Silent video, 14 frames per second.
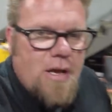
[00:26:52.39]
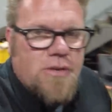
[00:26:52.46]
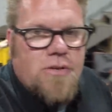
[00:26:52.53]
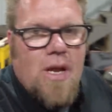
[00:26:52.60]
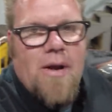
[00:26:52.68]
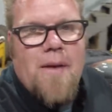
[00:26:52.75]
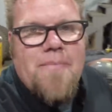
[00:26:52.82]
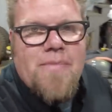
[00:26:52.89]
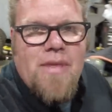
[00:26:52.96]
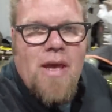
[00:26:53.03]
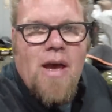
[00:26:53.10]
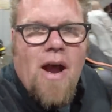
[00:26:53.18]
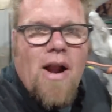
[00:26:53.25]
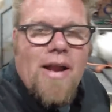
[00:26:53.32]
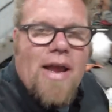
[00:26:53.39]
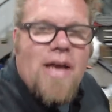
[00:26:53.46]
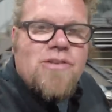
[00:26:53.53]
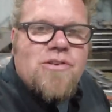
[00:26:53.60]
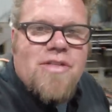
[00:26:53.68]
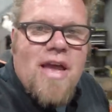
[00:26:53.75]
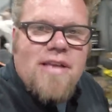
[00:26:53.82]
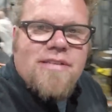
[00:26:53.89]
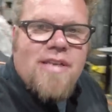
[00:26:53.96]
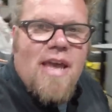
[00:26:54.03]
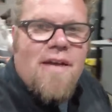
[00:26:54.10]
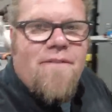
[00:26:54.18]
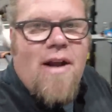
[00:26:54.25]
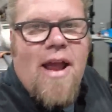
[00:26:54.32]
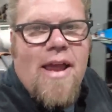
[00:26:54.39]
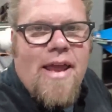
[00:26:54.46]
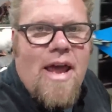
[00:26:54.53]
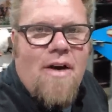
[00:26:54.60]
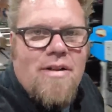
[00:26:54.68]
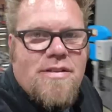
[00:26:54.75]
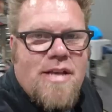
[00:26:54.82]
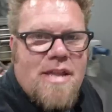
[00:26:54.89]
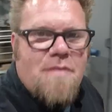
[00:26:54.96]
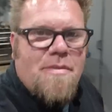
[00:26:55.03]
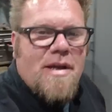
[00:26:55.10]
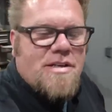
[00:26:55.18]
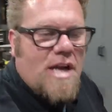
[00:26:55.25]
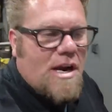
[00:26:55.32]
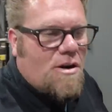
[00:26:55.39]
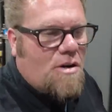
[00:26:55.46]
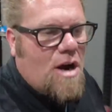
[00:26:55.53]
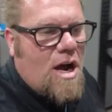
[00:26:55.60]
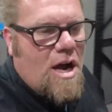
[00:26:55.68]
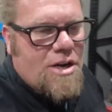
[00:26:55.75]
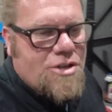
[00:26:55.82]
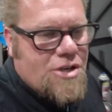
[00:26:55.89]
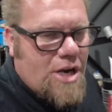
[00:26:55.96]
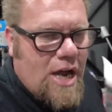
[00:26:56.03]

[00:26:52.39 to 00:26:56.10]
So anyway, all right guys, so thanks again for hanging out inside the Big Tire Garage.